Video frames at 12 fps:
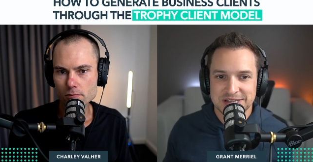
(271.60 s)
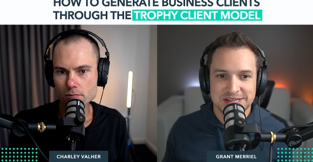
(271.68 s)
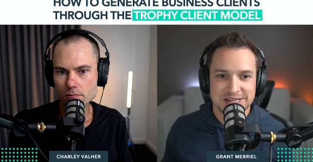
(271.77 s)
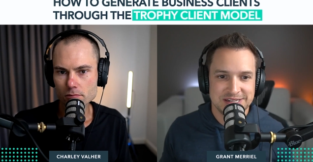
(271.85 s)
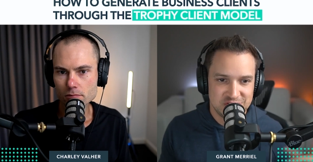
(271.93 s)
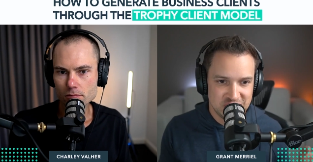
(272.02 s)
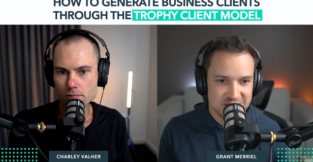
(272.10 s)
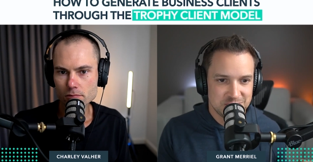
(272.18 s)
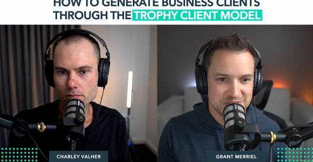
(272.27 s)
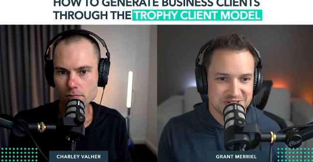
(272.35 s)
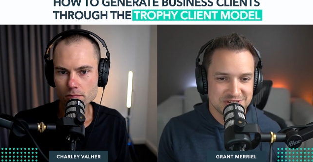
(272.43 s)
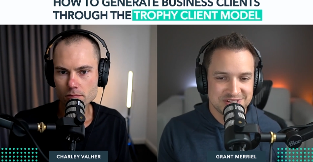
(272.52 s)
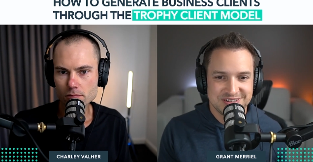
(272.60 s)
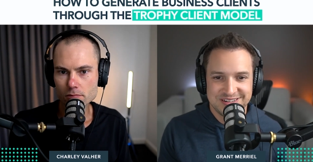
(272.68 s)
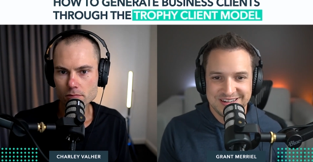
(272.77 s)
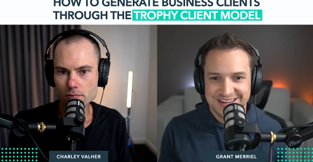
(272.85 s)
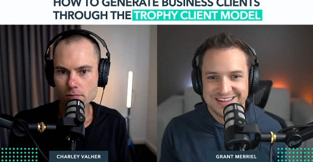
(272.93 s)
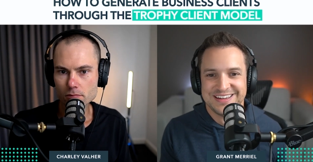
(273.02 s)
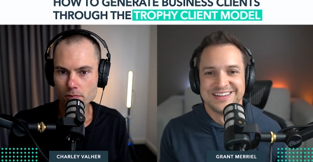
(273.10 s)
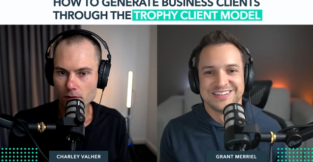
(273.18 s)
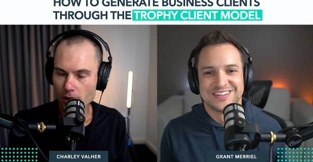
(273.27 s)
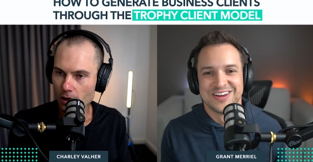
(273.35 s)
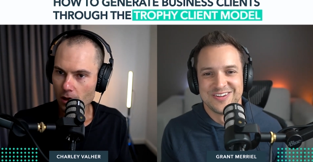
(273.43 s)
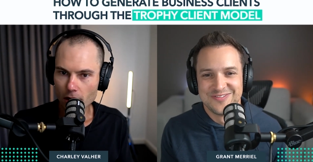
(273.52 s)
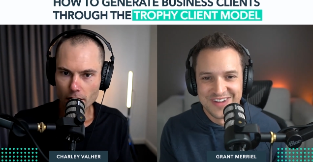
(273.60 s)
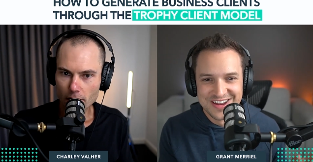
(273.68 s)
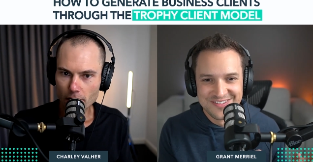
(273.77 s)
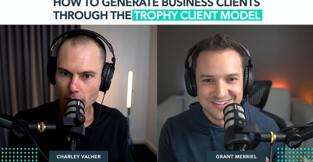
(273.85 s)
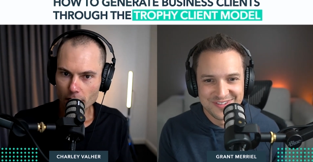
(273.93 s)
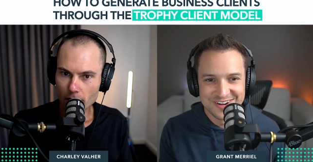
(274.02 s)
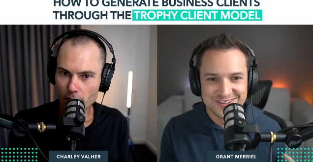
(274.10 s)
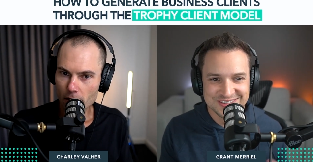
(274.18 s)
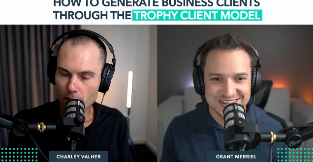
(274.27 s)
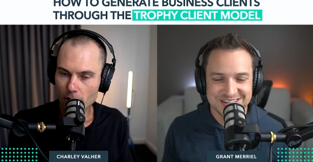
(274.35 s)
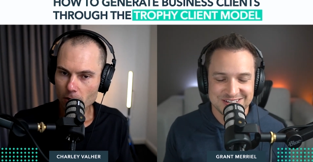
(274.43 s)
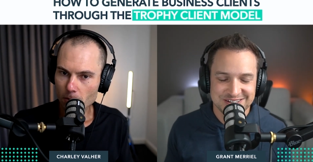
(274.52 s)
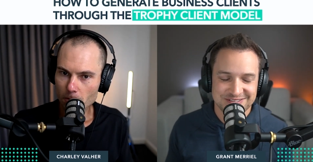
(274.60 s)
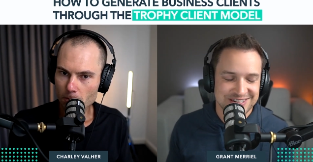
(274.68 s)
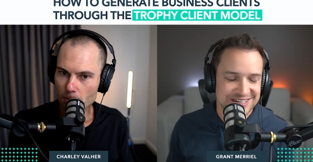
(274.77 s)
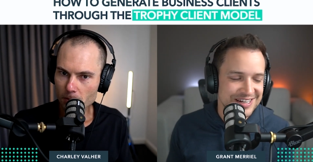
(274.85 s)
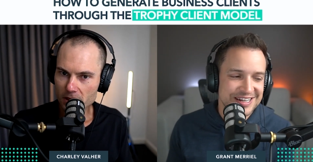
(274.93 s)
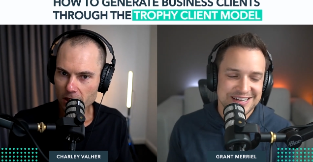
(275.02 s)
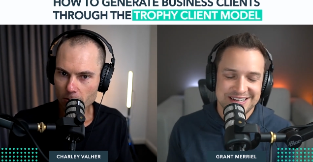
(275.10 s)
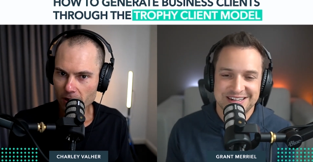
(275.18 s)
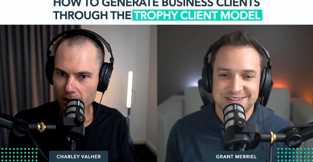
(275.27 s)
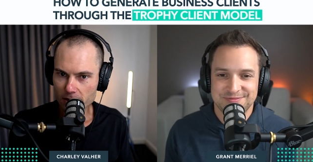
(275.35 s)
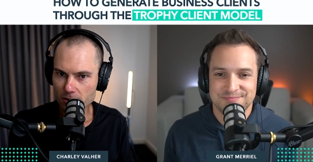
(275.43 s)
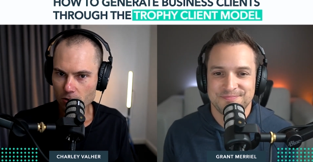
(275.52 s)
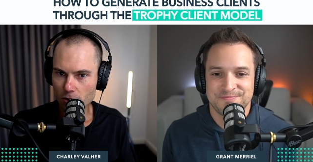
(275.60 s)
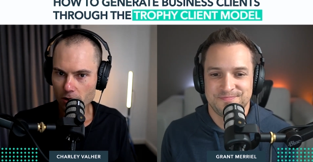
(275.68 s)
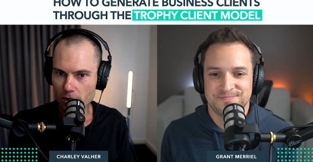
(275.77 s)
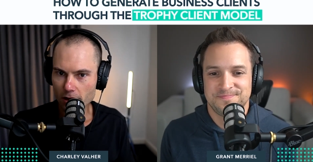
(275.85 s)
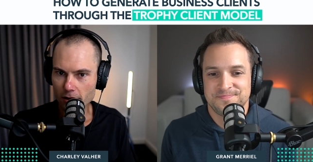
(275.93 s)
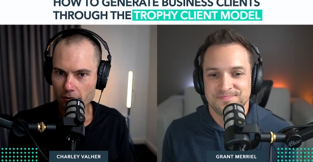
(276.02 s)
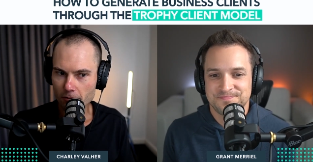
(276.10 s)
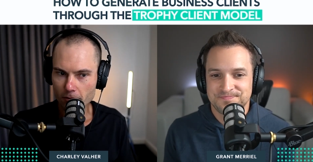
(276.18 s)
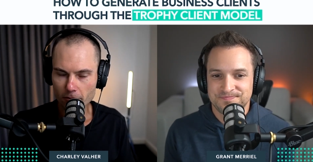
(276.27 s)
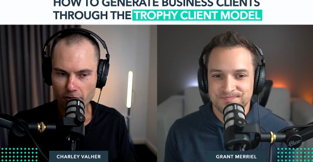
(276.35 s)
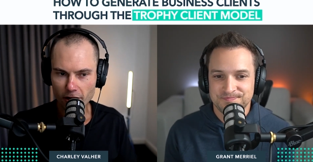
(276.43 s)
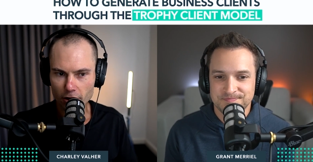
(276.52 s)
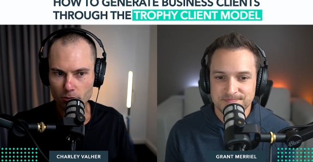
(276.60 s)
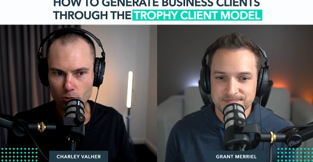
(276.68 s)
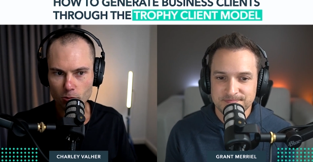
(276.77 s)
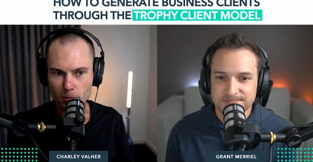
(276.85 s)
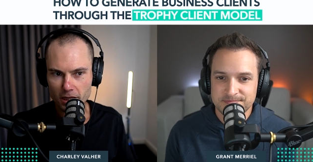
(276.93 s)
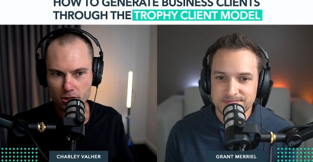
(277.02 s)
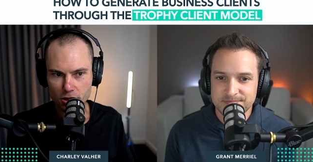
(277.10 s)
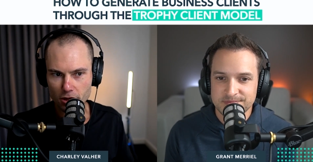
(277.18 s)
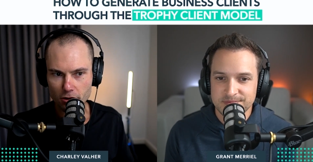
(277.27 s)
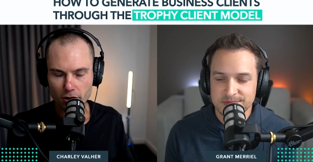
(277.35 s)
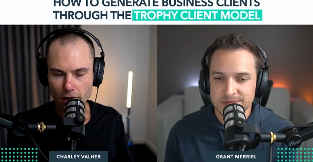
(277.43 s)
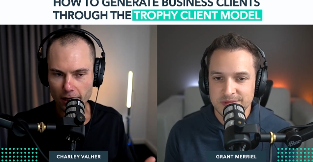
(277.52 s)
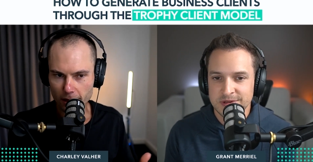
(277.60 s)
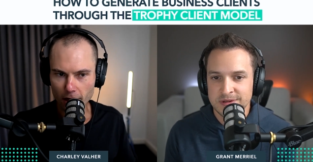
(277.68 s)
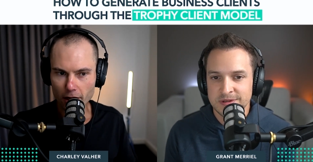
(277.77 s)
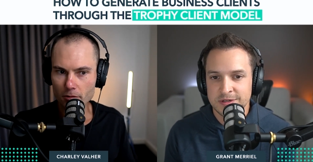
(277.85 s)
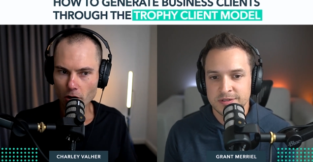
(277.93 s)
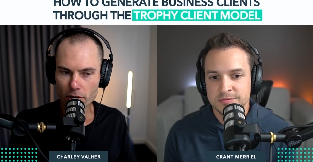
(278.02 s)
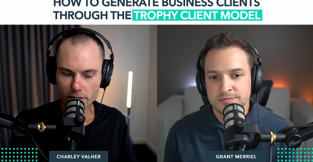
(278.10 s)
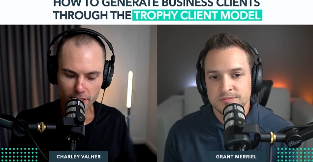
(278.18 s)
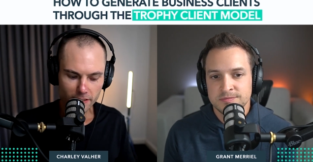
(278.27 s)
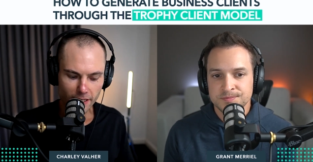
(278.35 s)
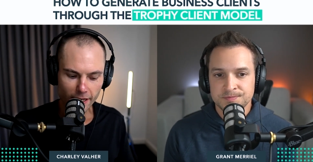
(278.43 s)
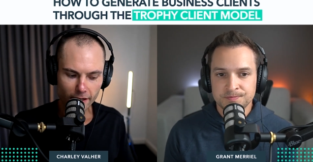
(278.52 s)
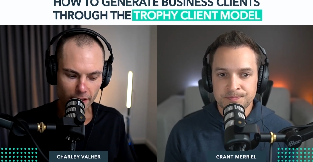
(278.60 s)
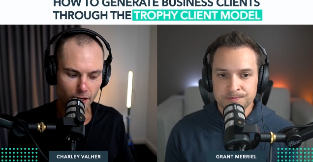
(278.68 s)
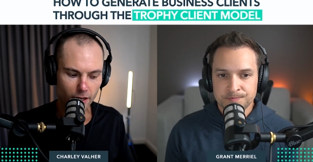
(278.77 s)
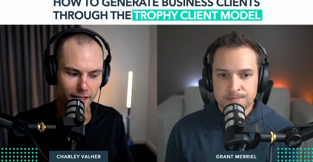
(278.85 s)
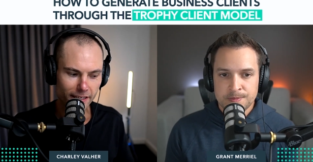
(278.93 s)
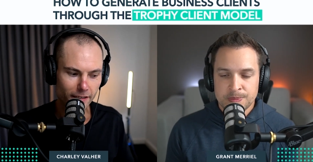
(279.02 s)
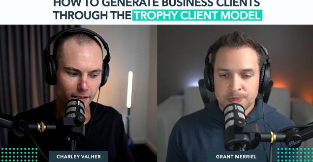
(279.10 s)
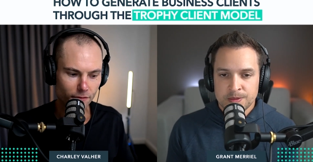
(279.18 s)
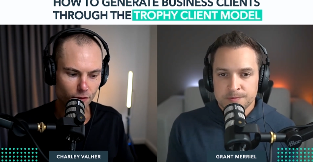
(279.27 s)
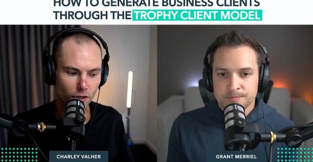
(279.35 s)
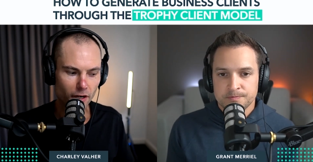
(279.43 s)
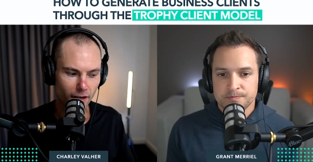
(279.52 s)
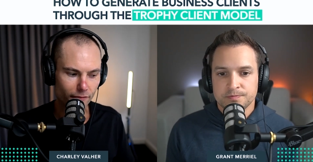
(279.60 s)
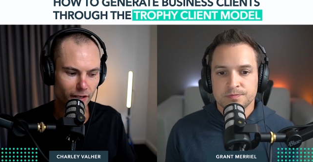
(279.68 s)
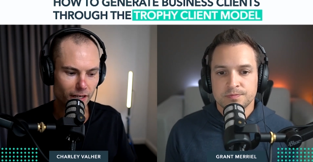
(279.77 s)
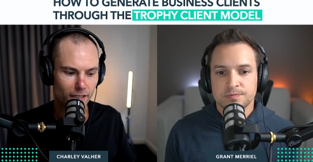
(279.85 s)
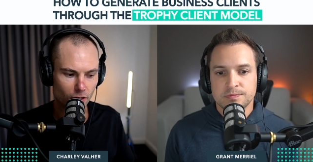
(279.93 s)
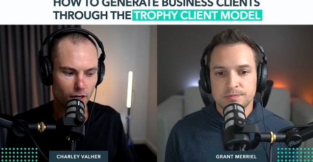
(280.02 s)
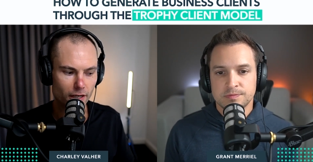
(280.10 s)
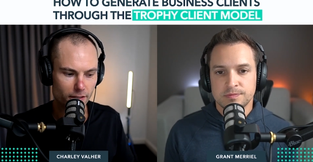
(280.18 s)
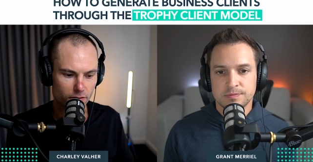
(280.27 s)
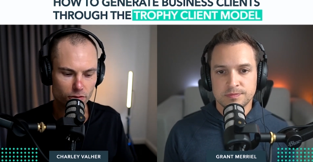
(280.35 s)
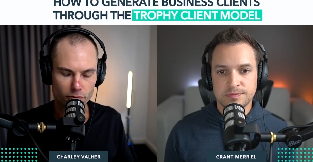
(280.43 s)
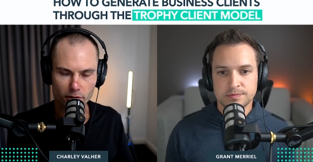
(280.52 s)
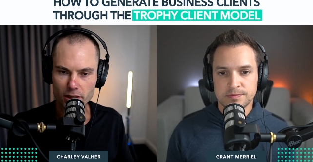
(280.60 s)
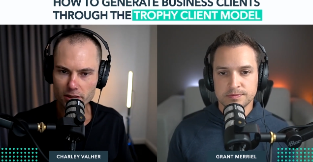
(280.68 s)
Speaker 1: is Charley's business. So maybe if I use that service.
Speaker 2: But tell me that's not a valuable pitch here. And like, I'm not discounting the idea if you don't have any ties to real